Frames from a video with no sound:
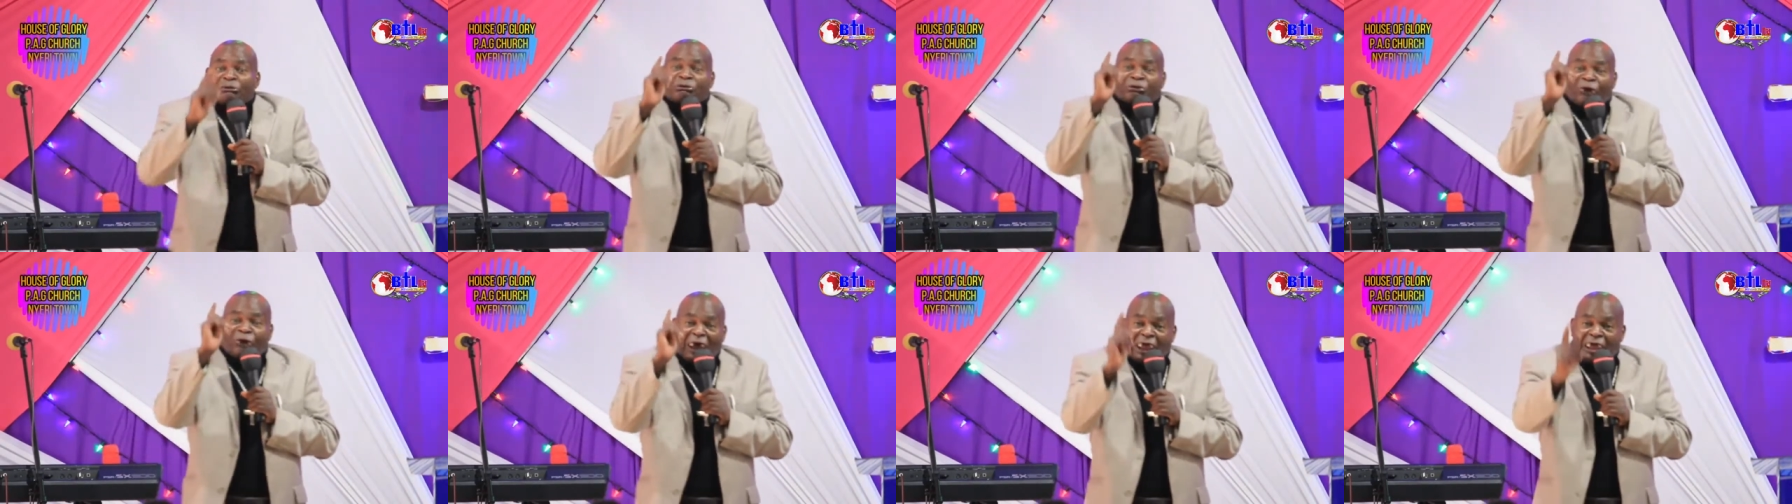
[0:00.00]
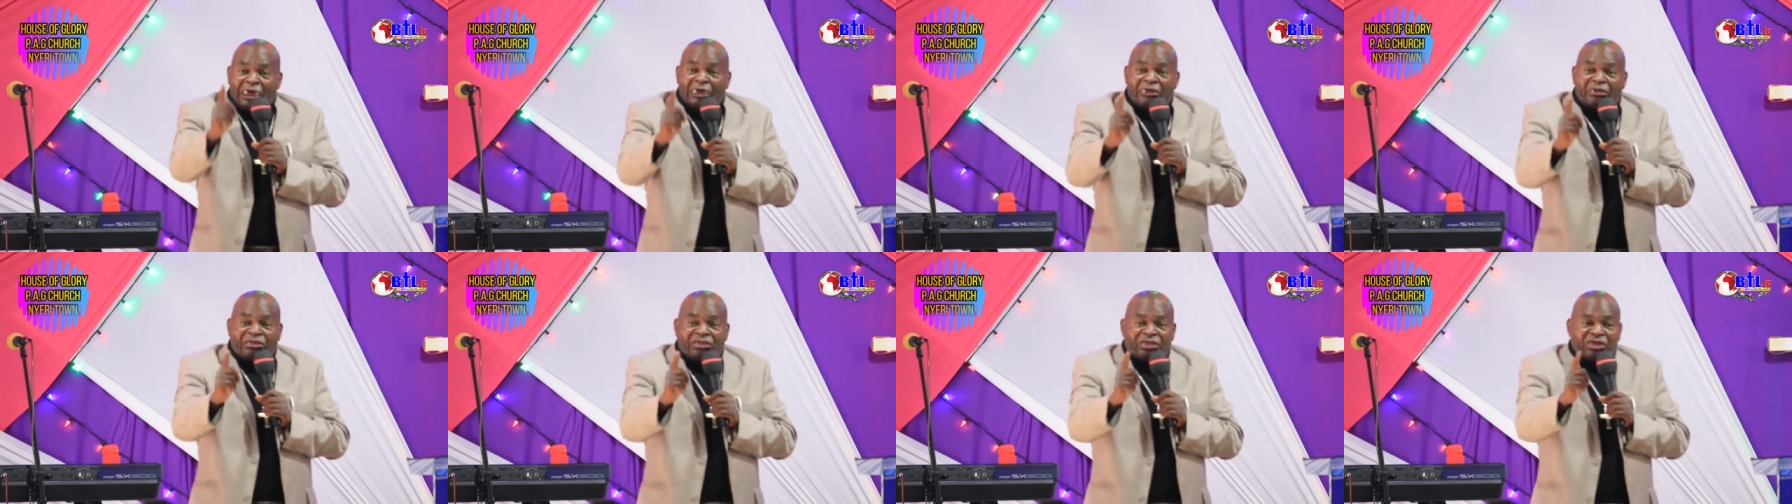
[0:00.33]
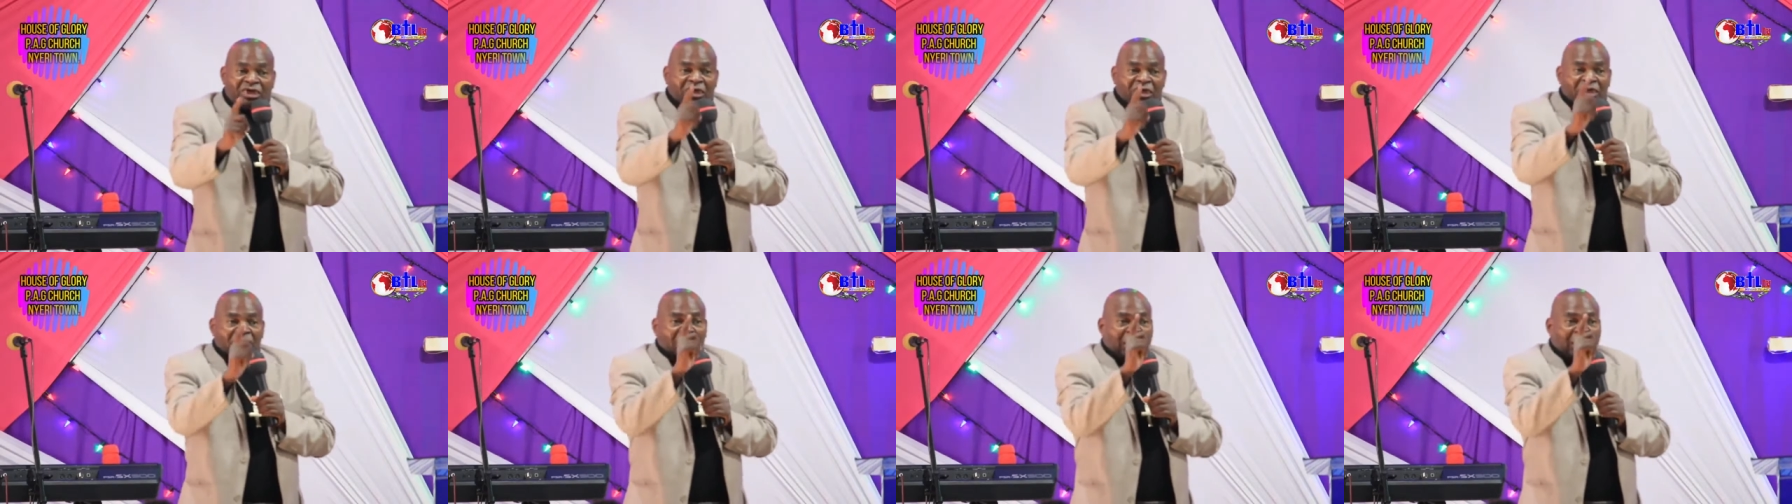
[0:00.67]

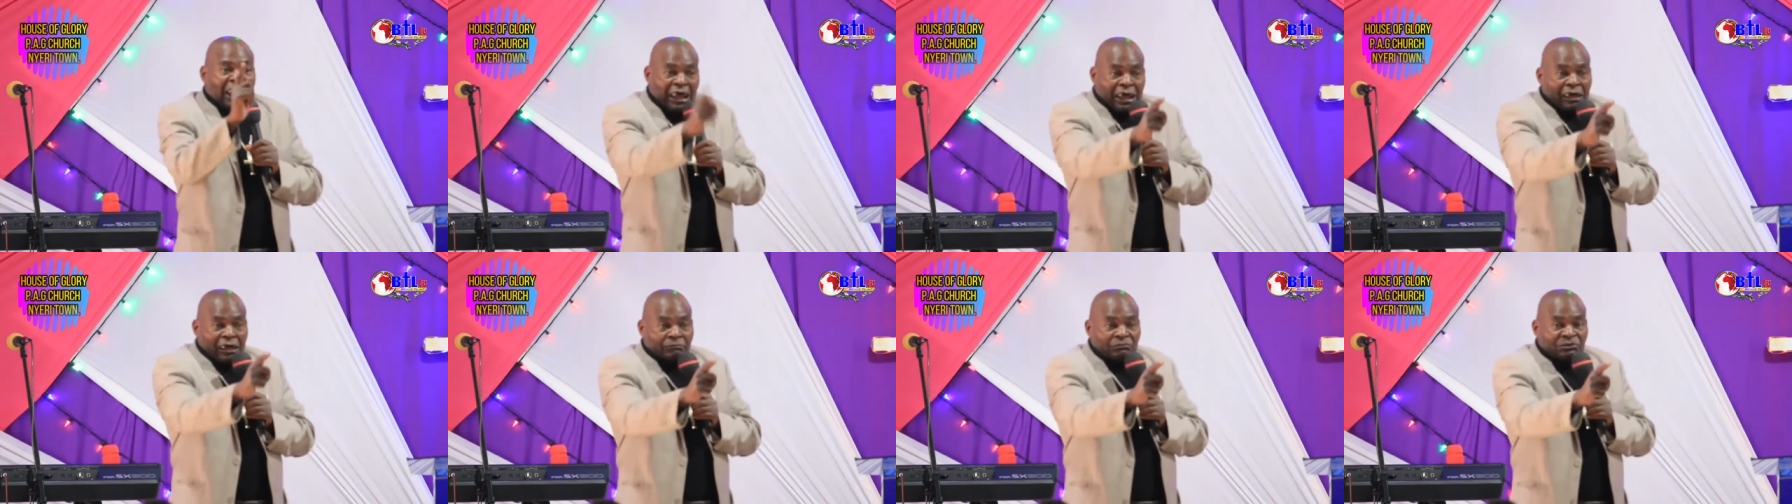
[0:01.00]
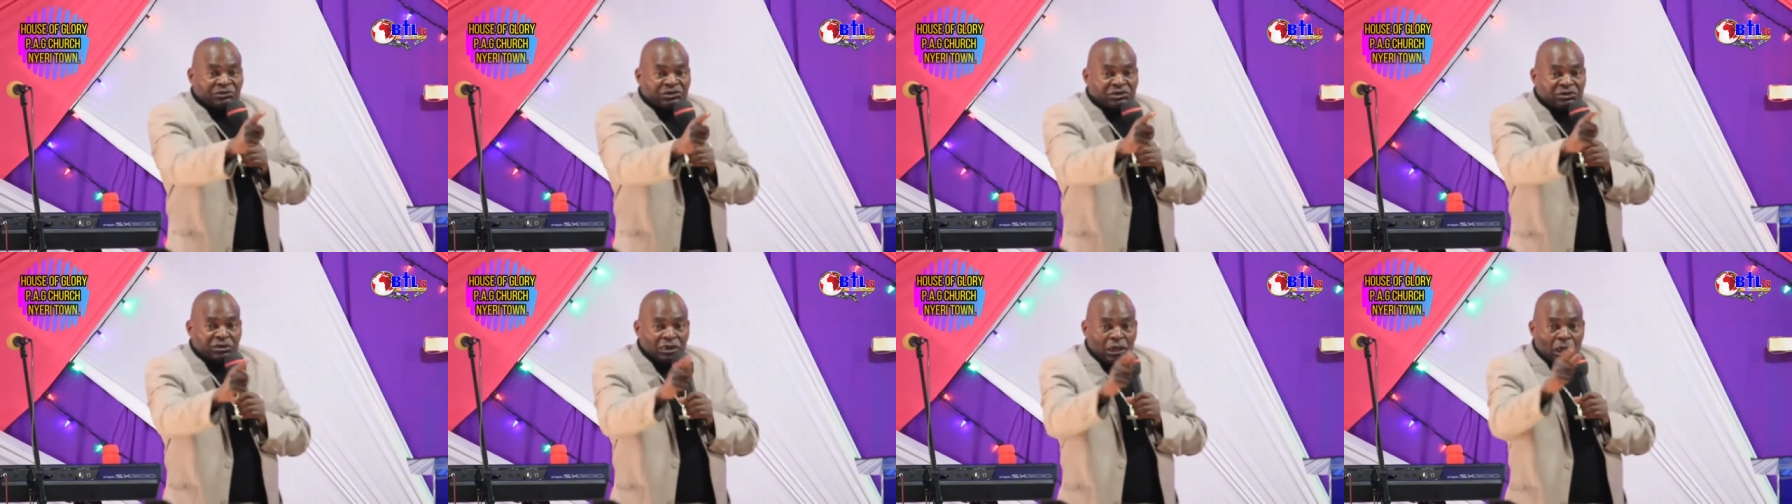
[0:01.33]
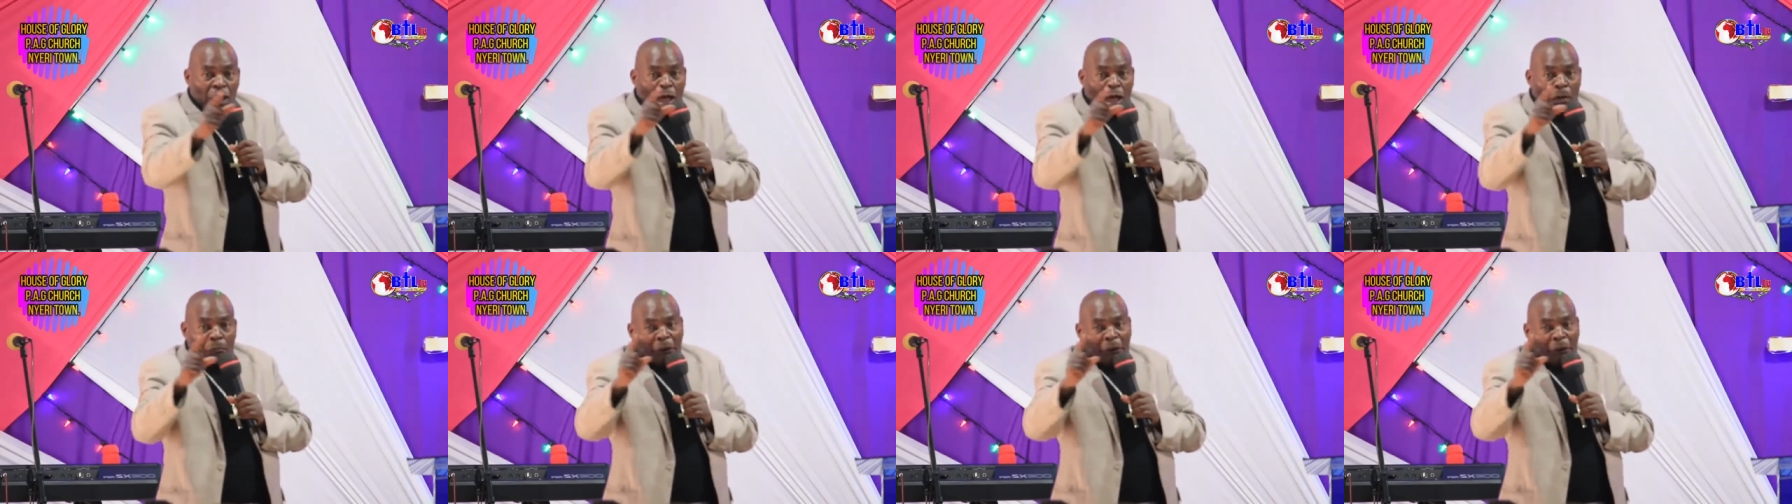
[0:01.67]
faith comes